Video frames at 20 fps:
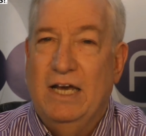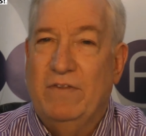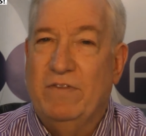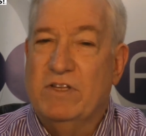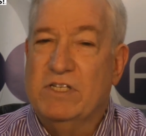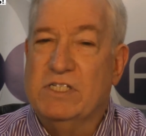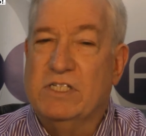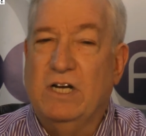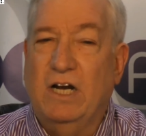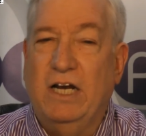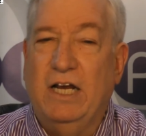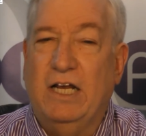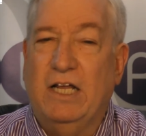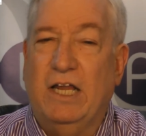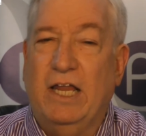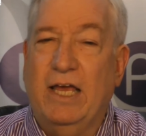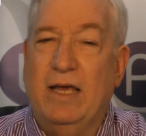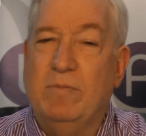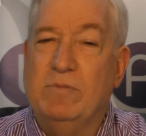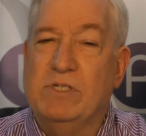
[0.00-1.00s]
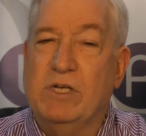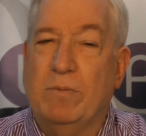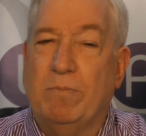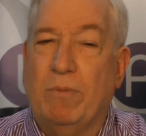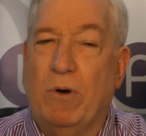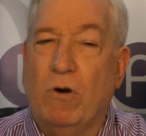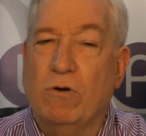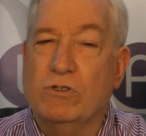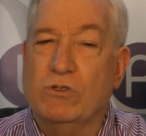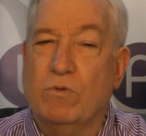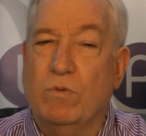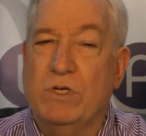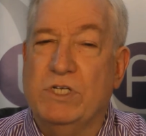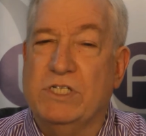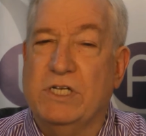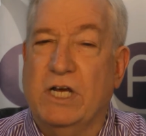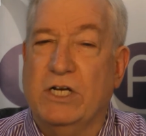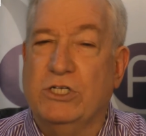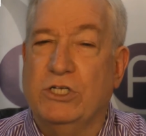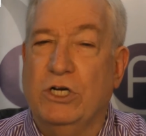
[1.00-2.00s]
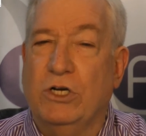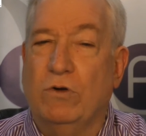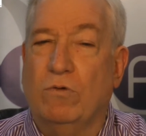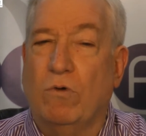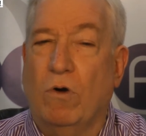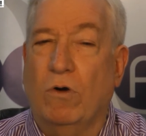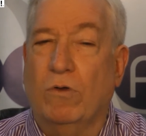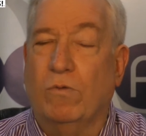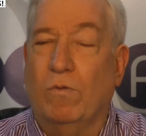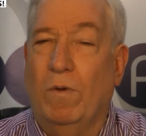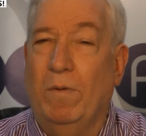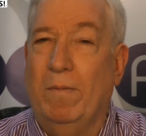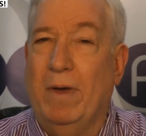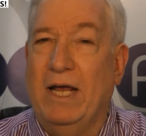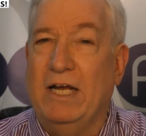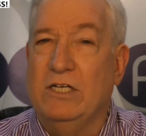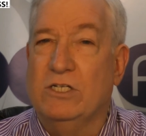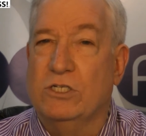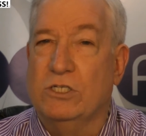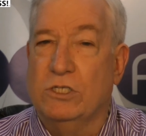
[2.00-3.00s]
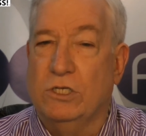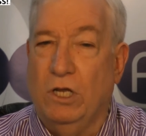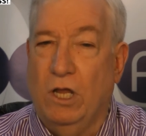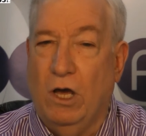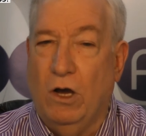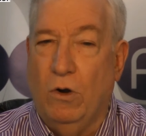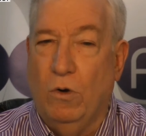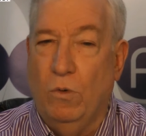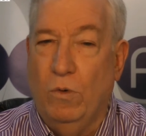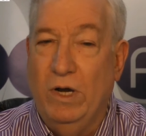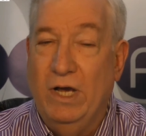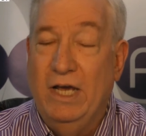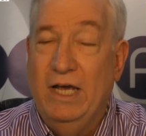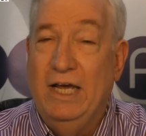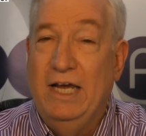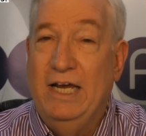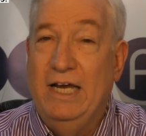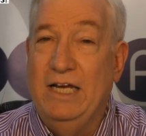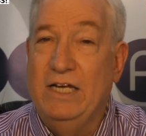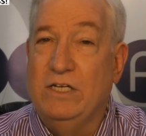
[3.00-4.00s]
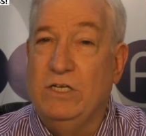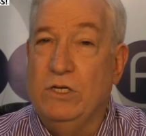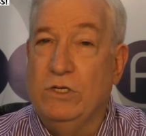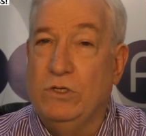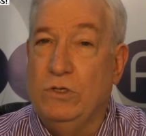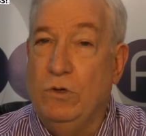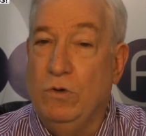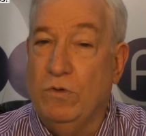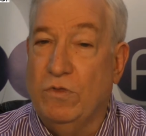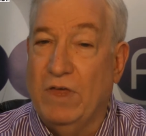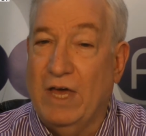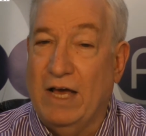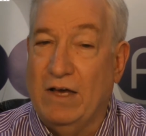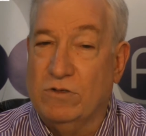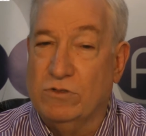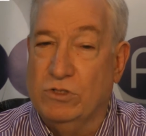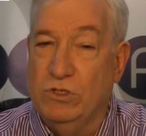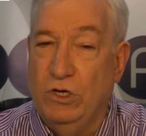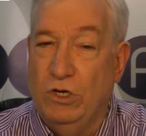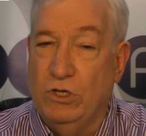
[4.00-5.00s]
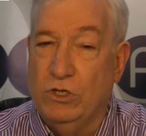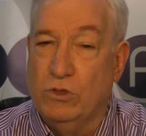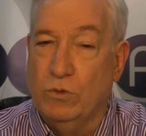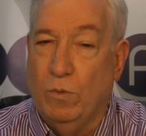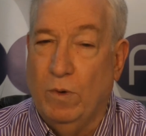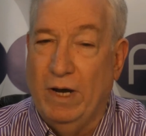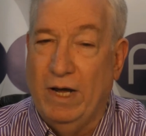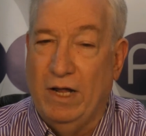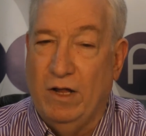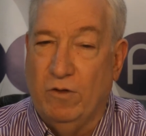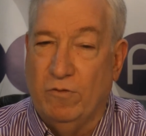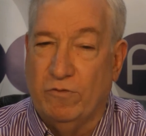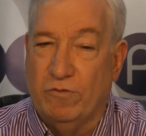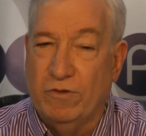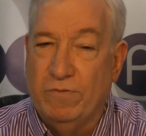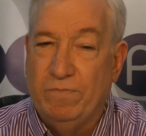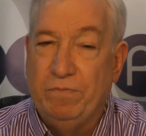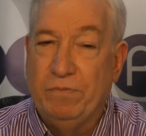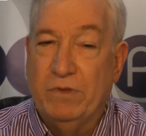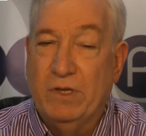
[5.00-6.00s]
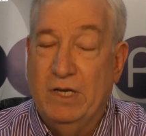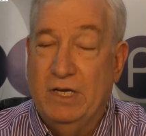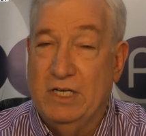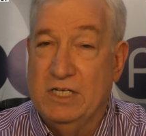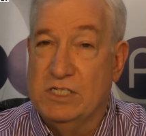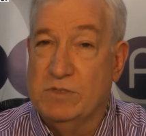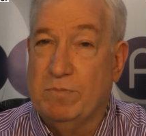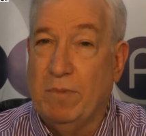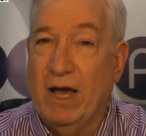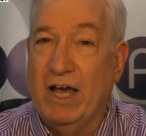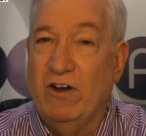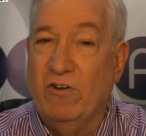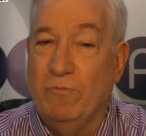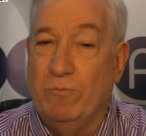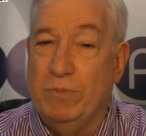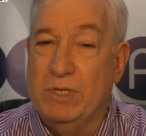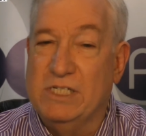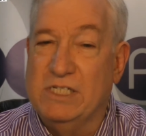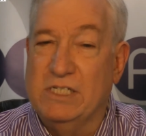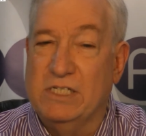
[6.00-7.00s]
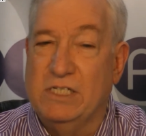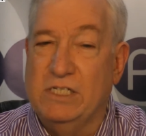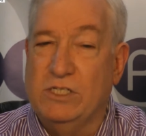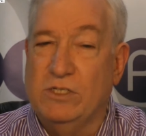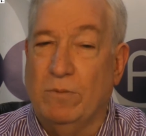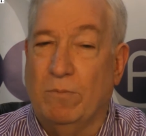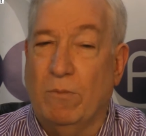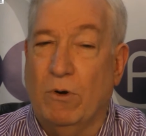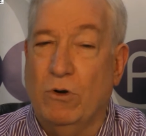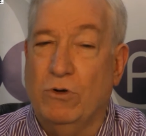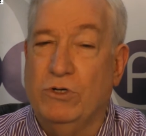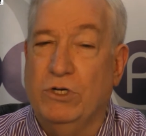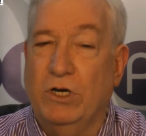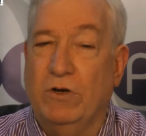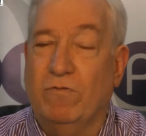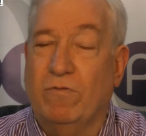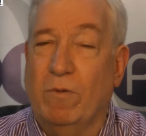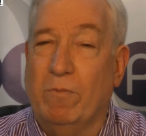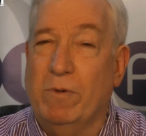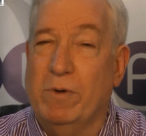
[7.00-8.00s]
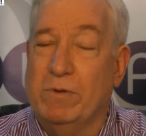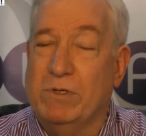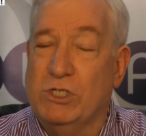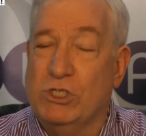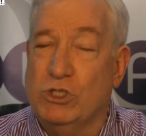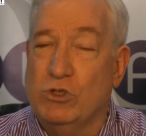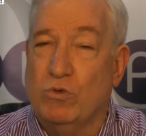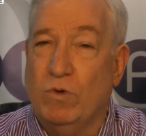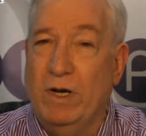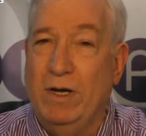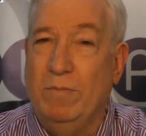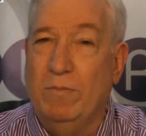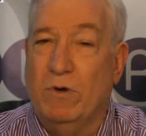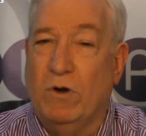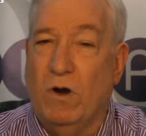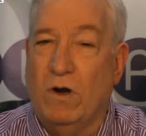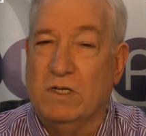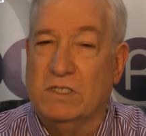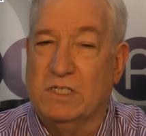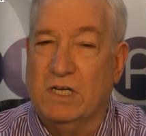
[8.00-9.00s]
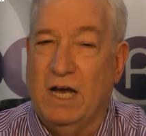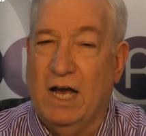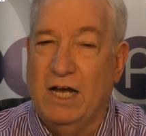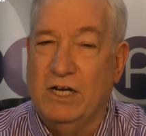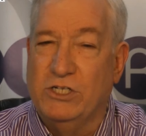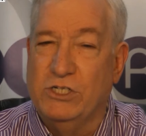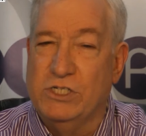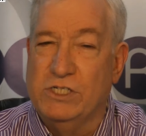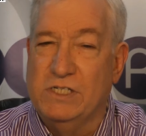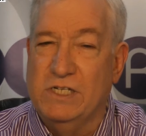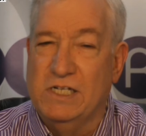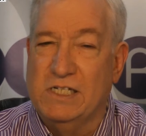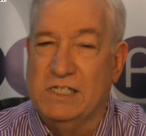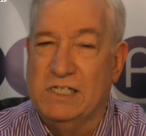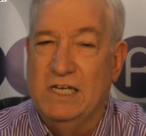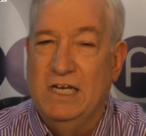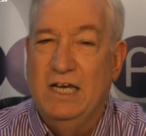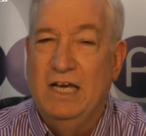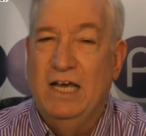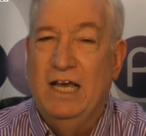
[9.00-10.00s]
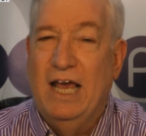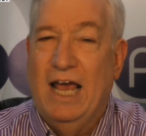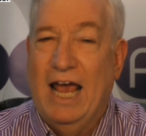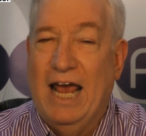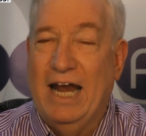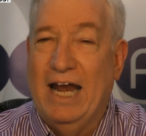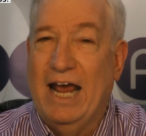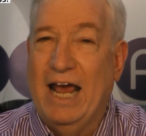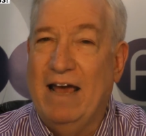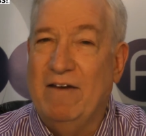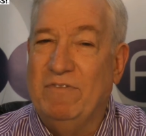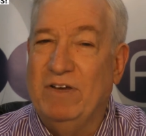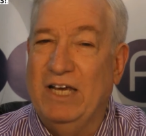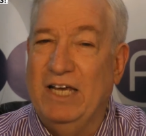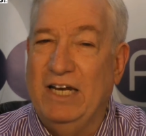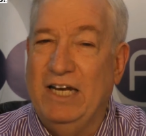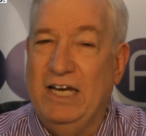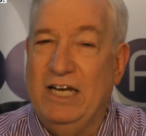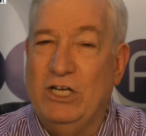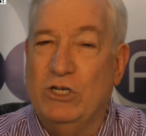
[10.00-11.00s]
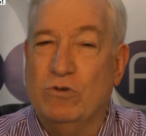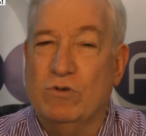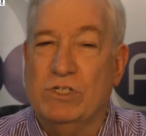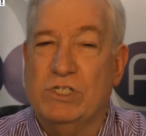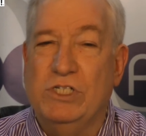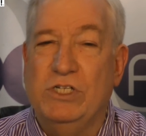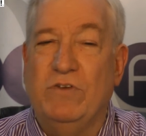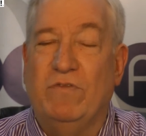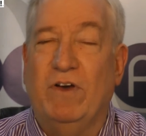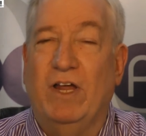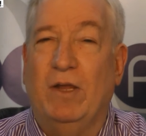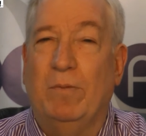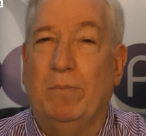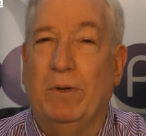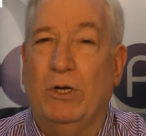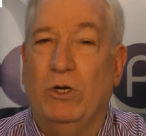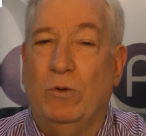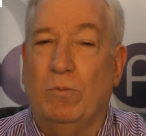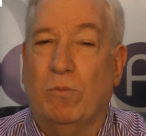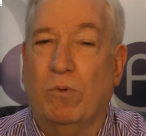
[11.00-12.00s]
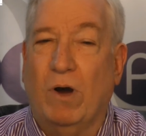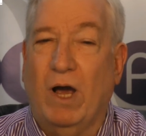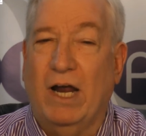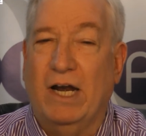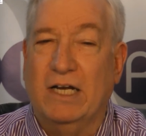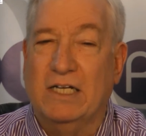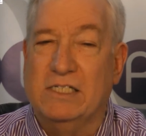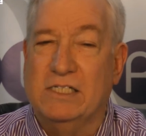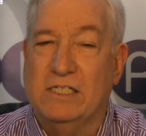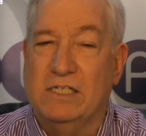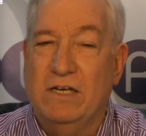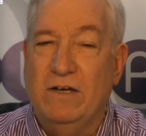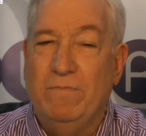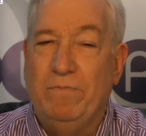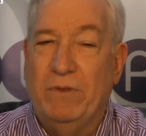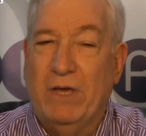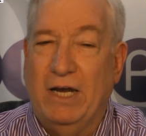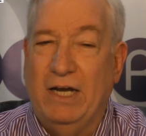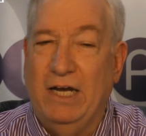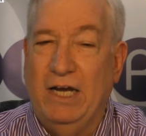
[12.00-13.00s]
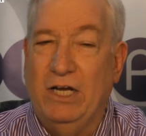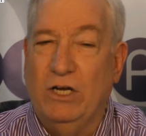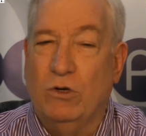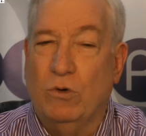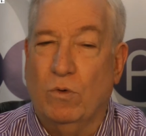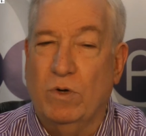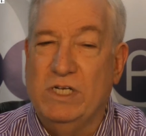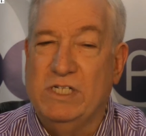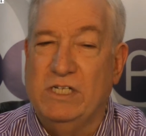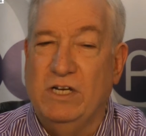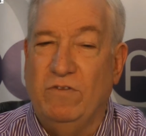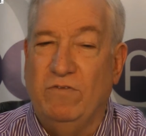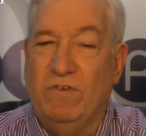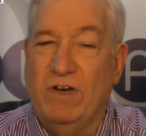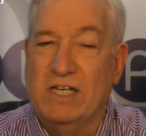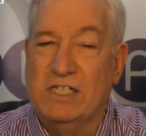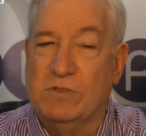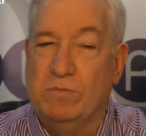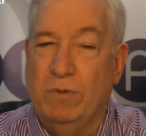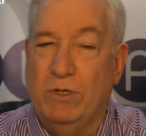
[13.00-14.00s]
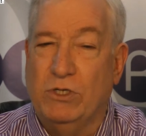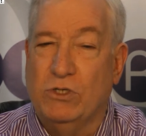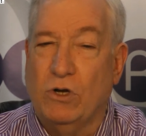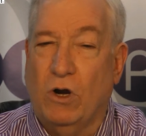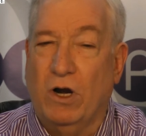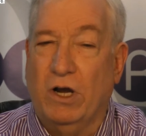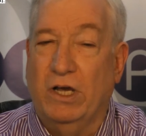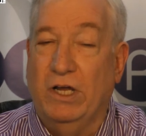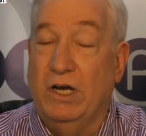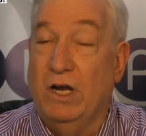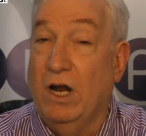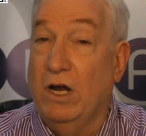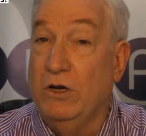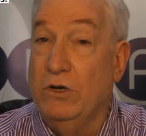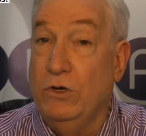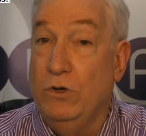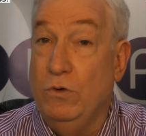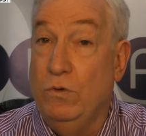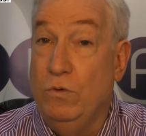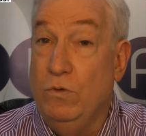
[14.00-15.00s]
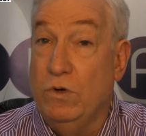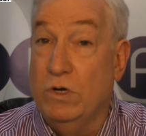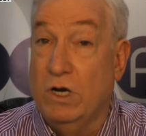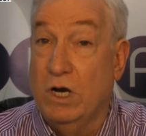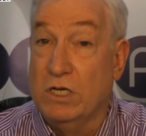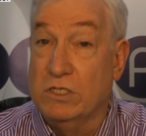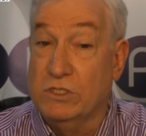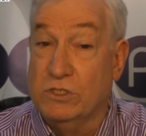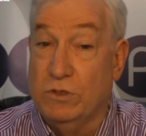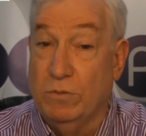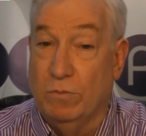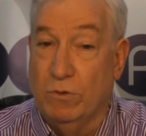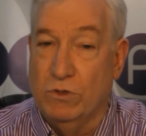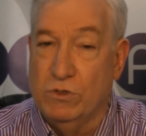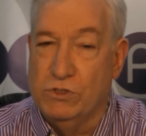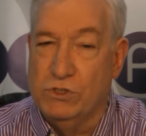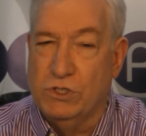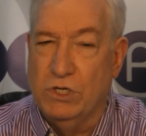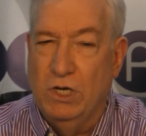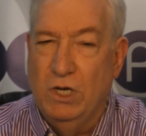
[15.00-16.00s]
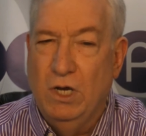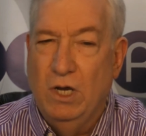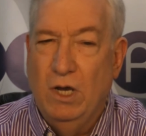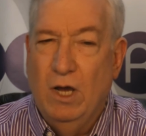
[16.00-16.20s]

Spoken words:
And the study claims that post-recession growth remained slow into 2012, in spite of businesses emerging from extreme cost consciousness and having an interest in developing new products and increased investment targeted on new customers.